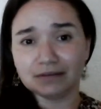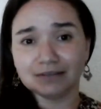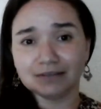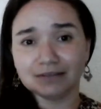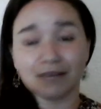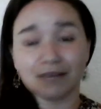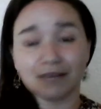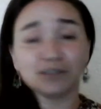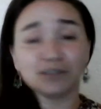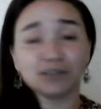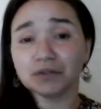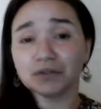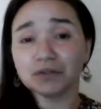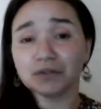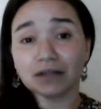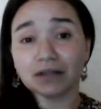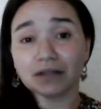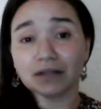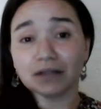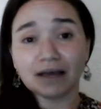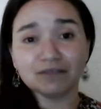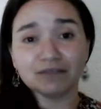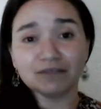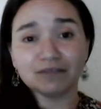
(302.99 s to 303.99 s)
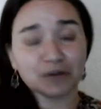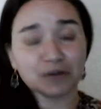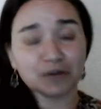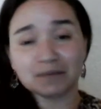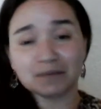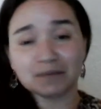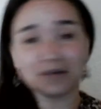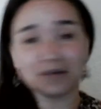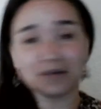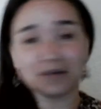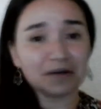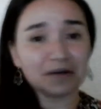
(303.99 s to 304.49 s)
I'm still alive, so I'm
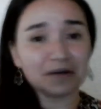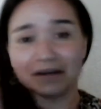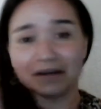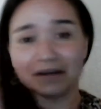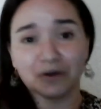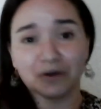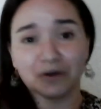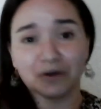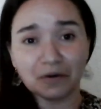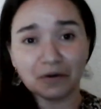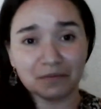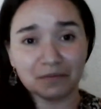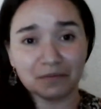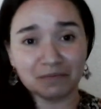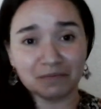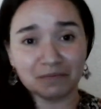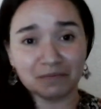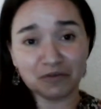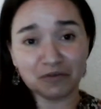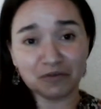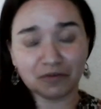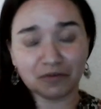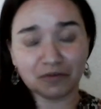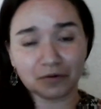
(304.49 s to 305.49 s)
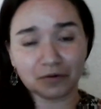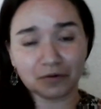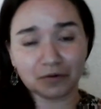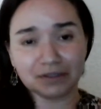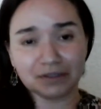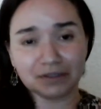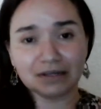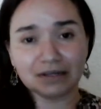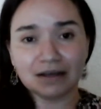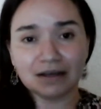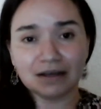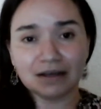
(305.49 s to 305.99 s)
still gonna go move forward.
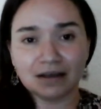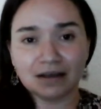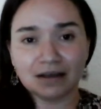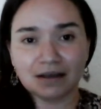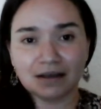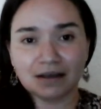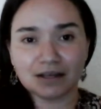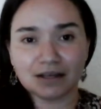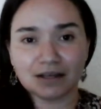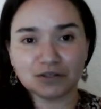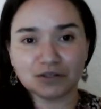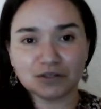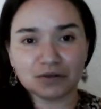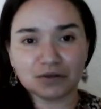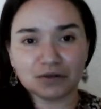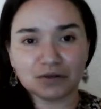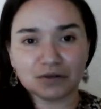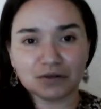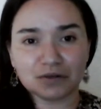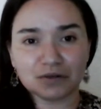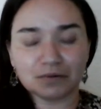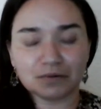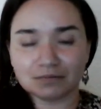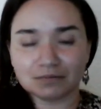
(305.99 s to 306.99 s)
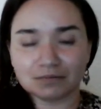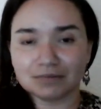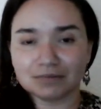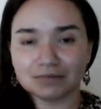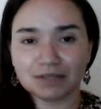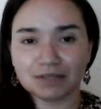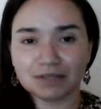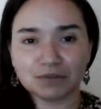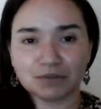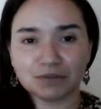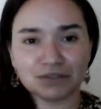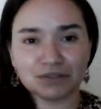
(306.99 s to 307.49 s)
And so it
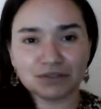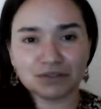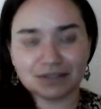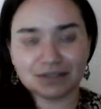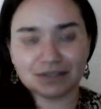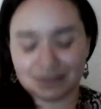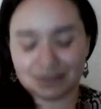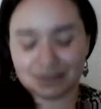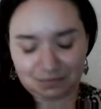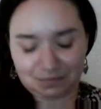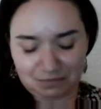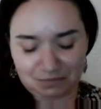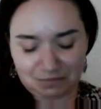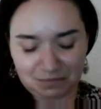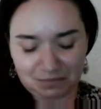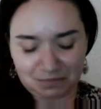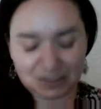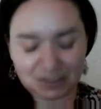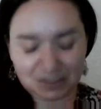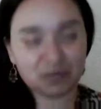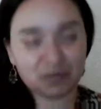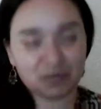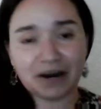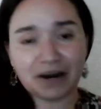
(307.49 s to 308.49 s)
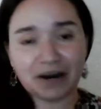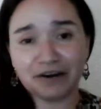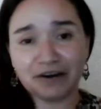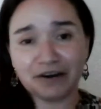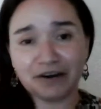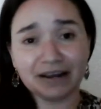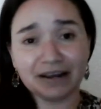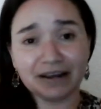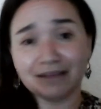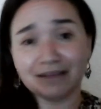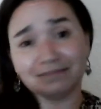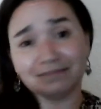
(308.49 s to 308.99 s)
was just
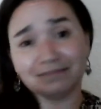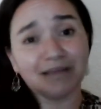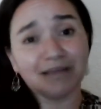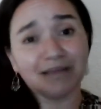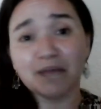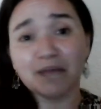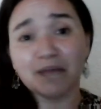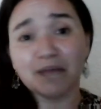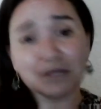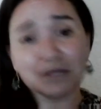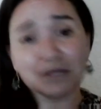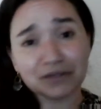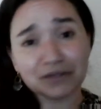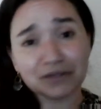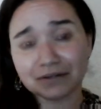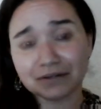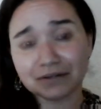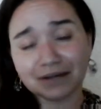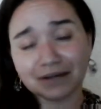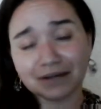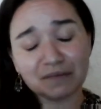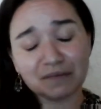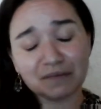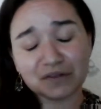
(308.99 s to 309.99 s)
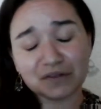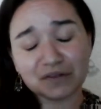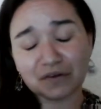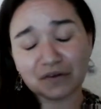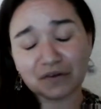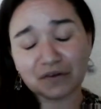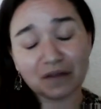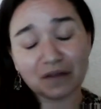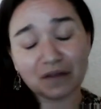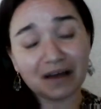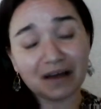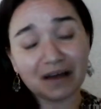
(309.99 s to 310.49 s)
inspiring, and I miss her. I miss her a
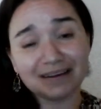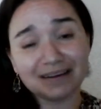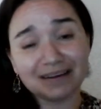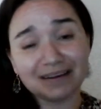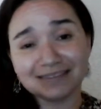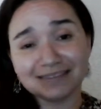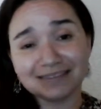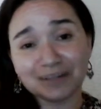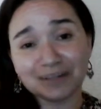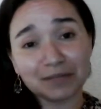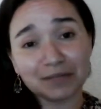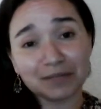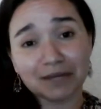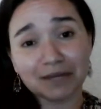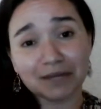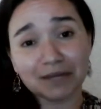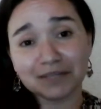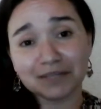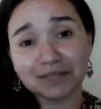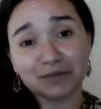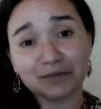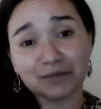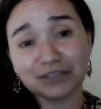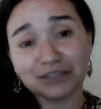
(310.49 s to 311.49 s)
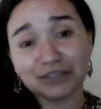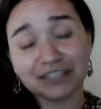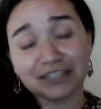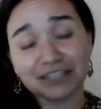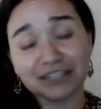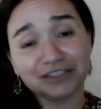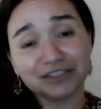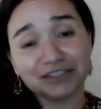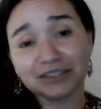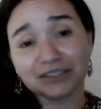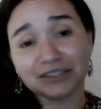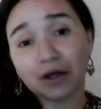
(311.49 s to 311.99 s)
lot, and sometimes I wish I
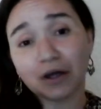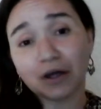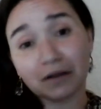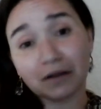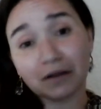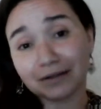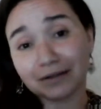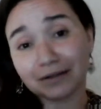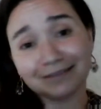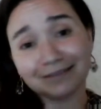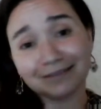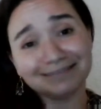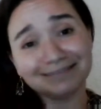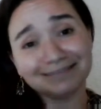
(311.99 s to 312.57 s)
could just call her.